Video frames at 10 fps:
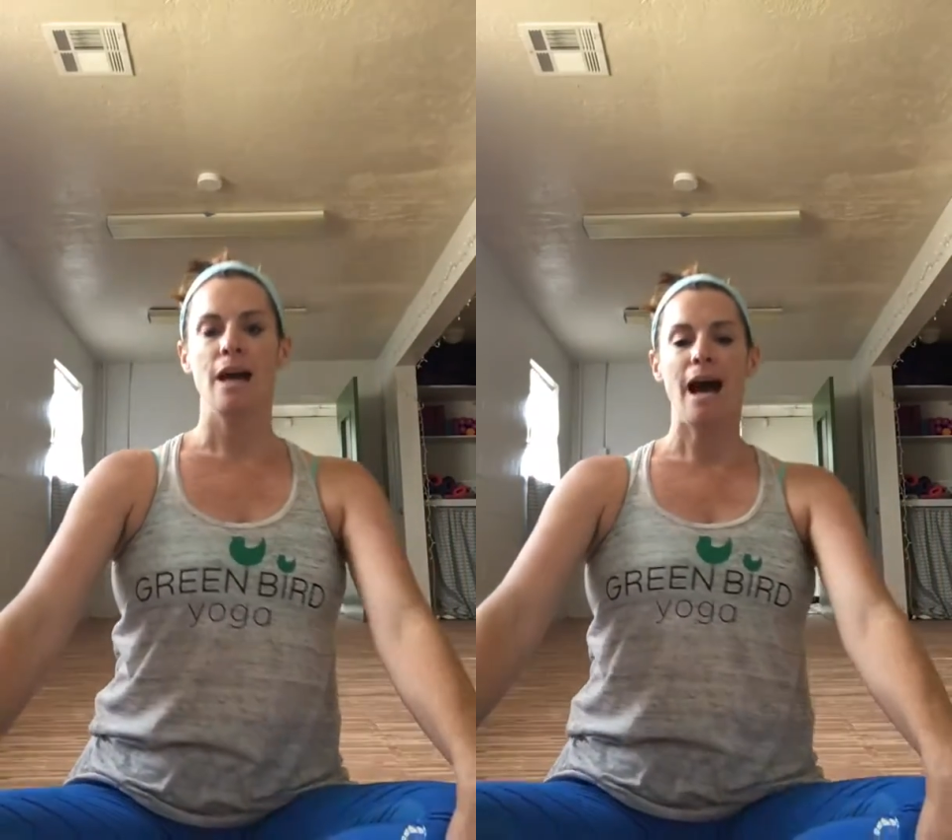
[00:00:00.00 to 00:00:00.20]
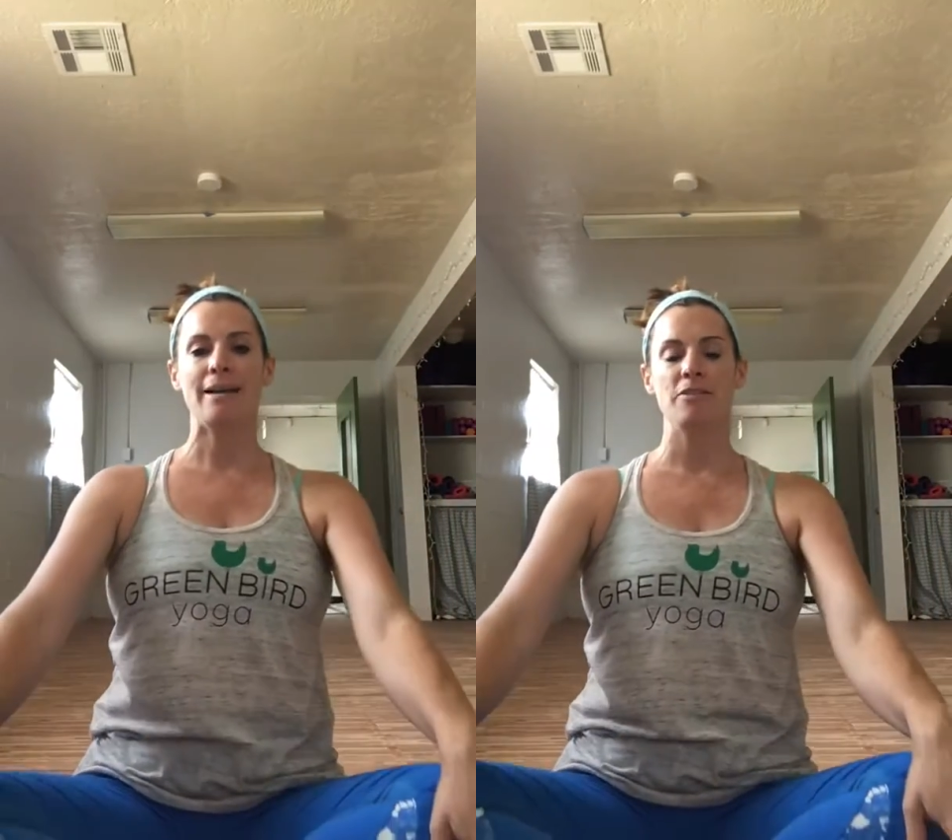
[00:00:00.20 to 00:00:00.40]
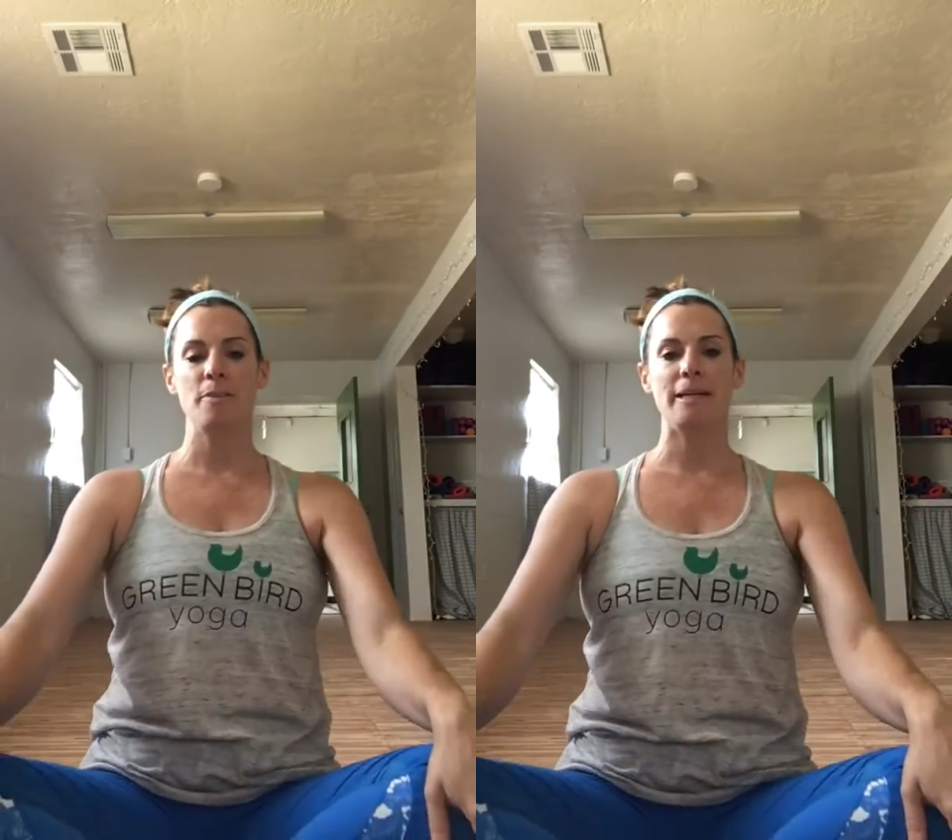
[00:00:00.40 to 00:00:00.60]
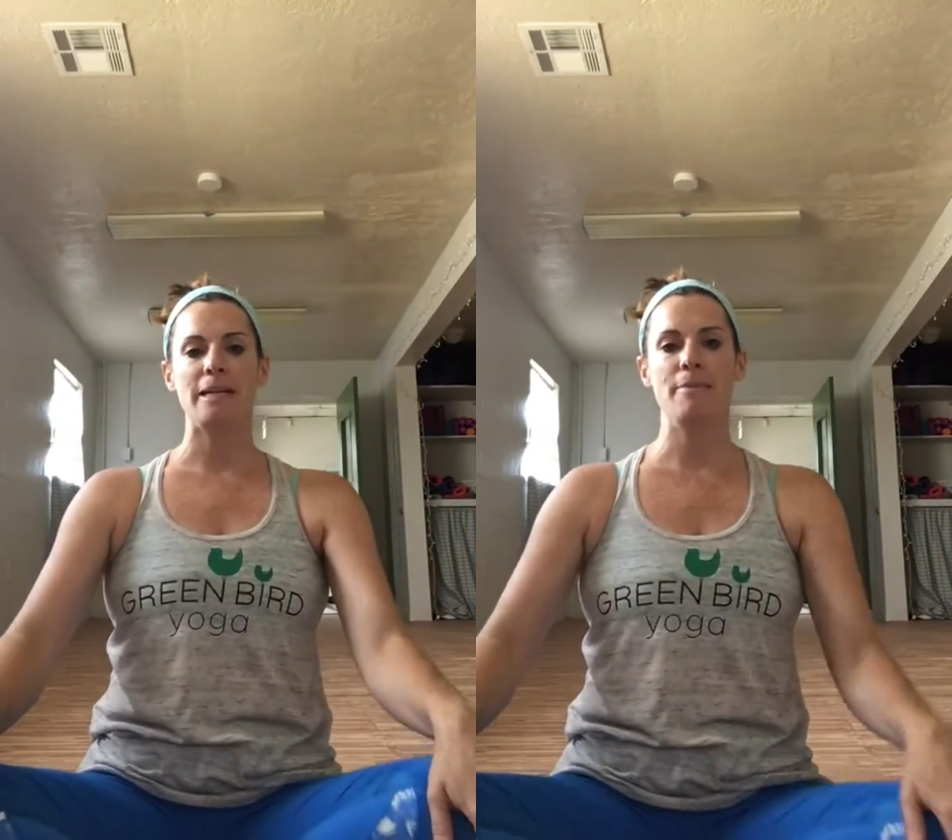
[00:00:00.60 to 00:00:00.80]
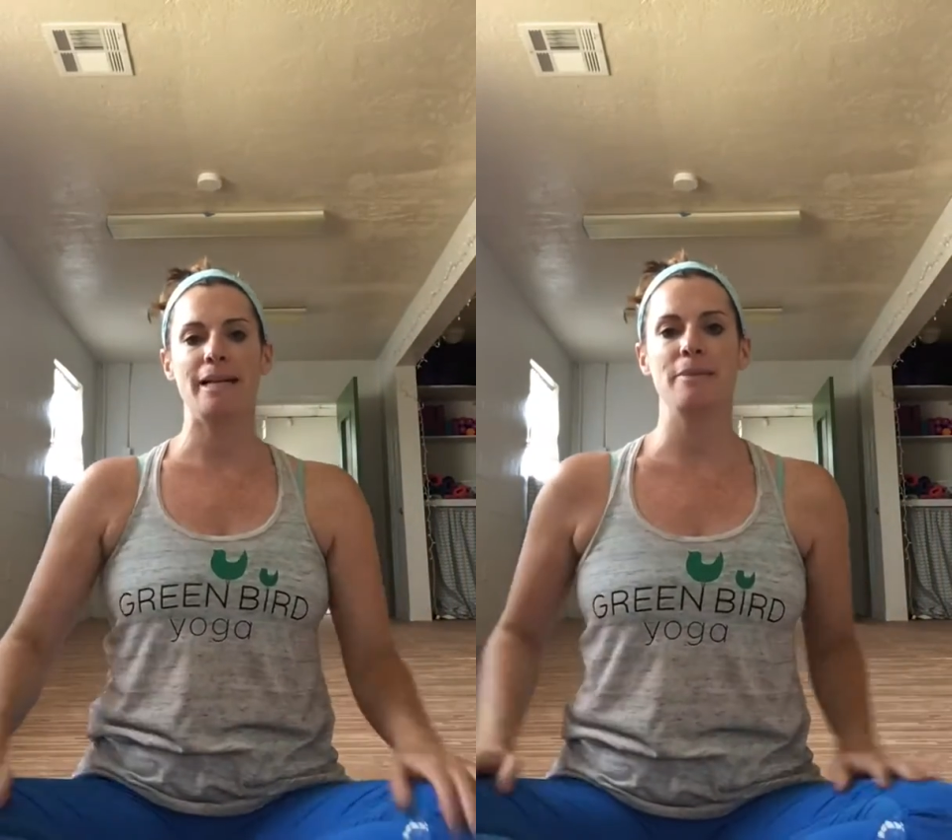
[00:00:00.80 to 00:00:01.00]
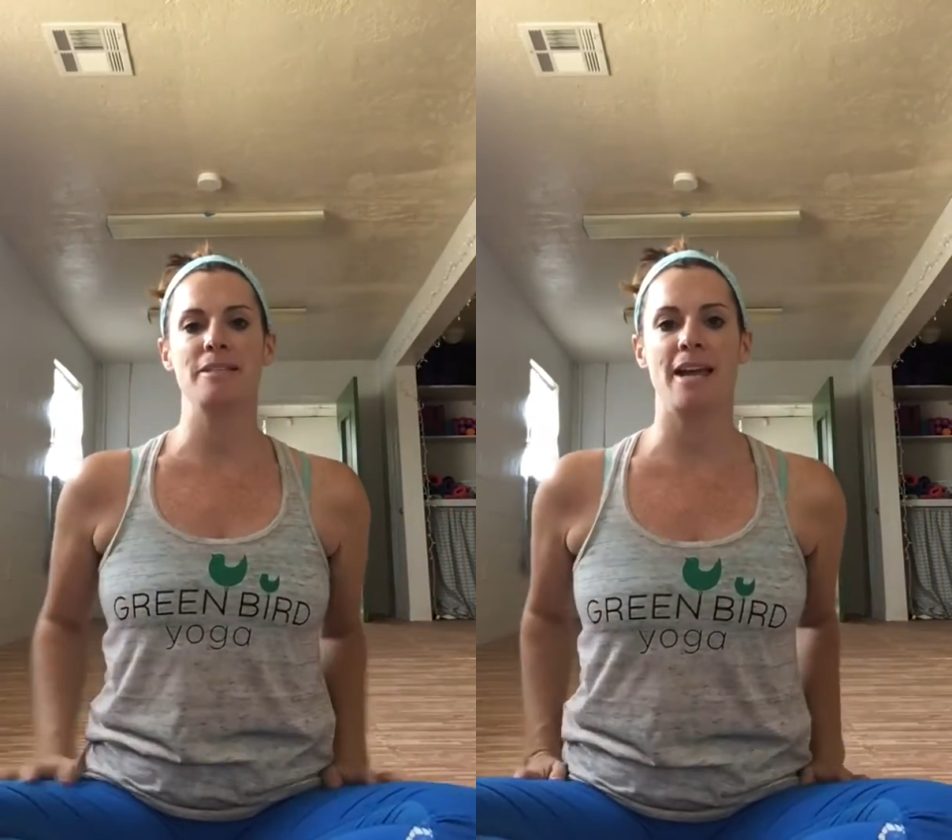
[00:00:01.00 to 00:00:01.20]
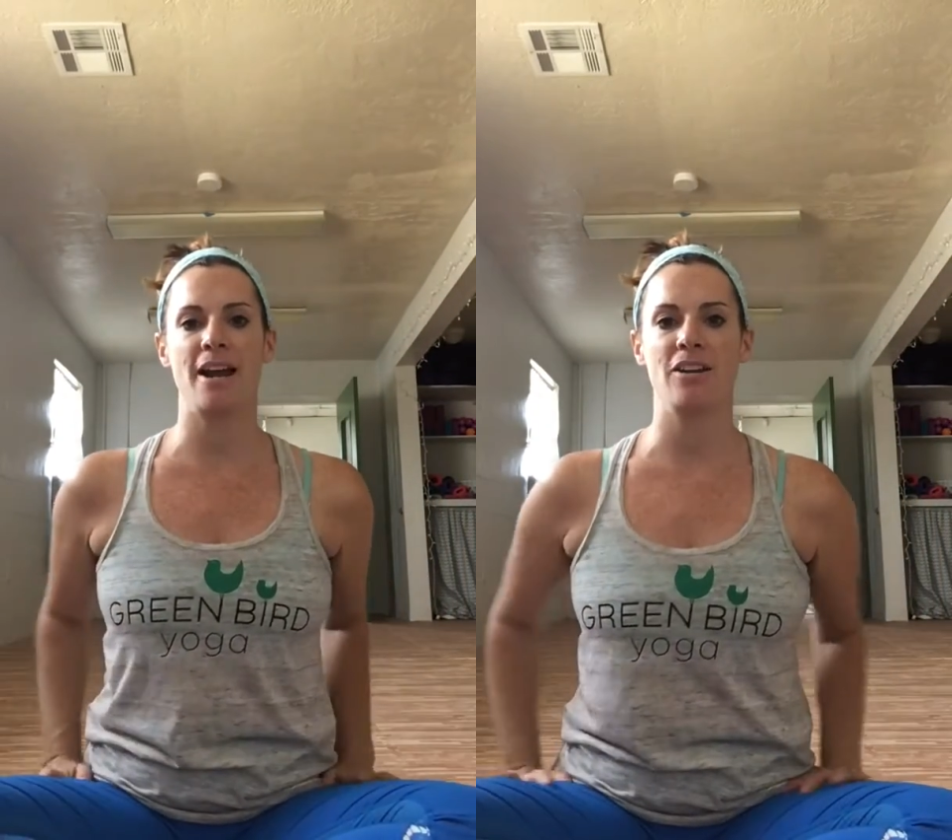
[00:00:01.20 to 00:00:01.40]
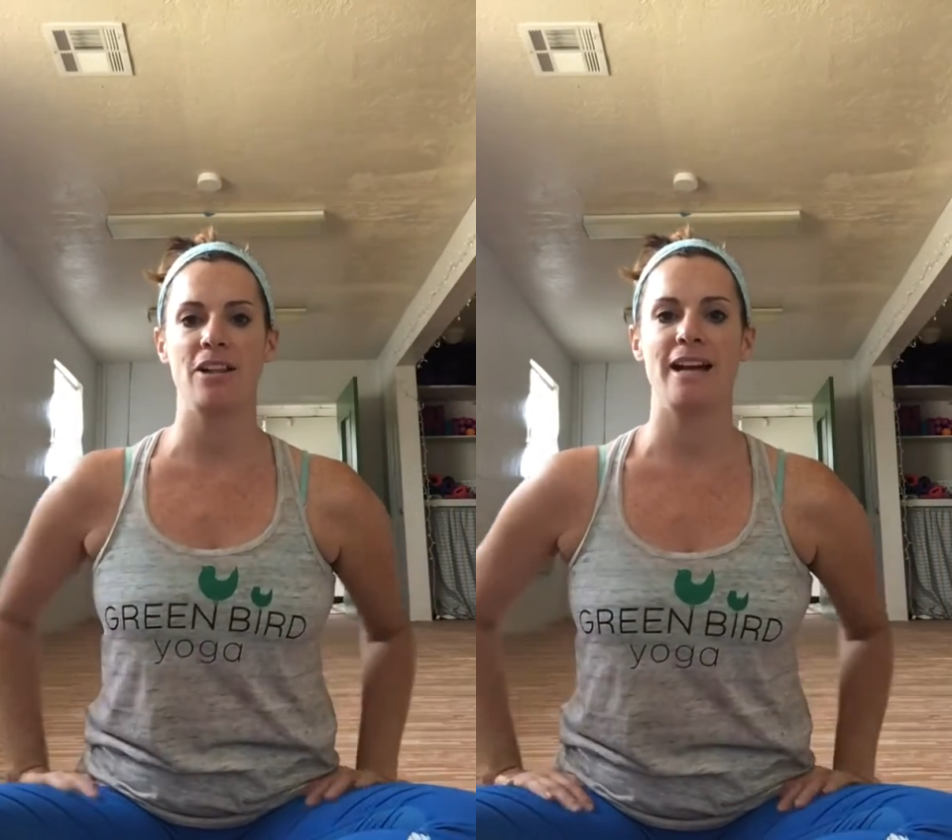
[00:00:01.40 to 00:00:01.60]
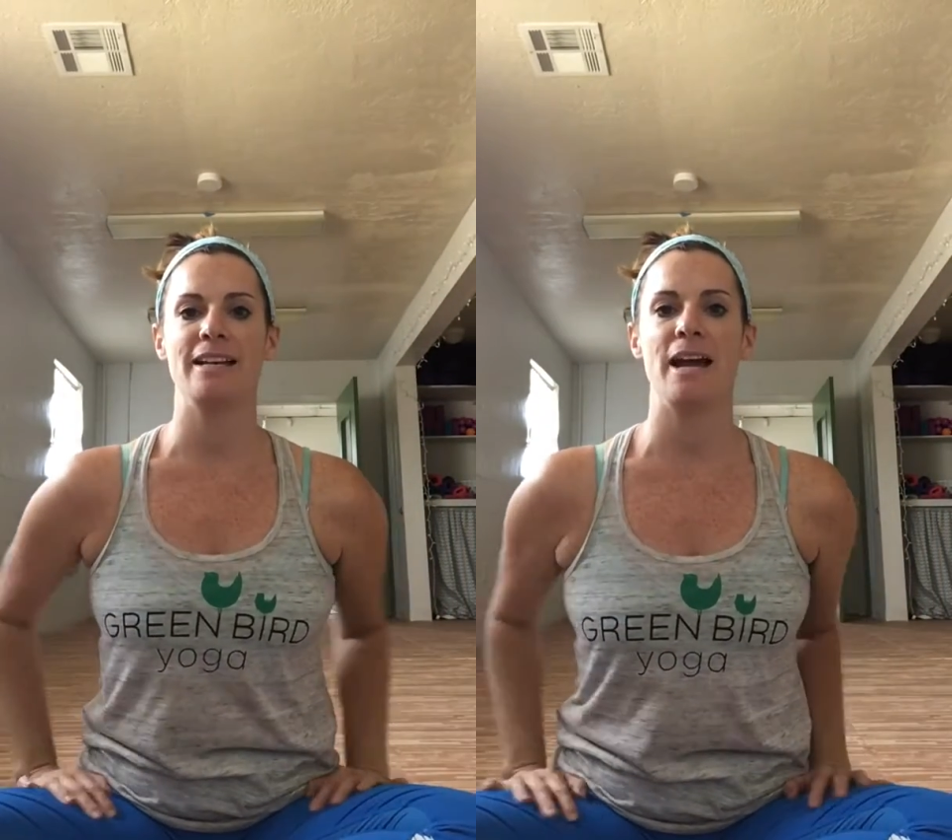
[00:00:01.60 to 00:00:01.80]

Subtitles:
Hi everybody, my name's Caroline.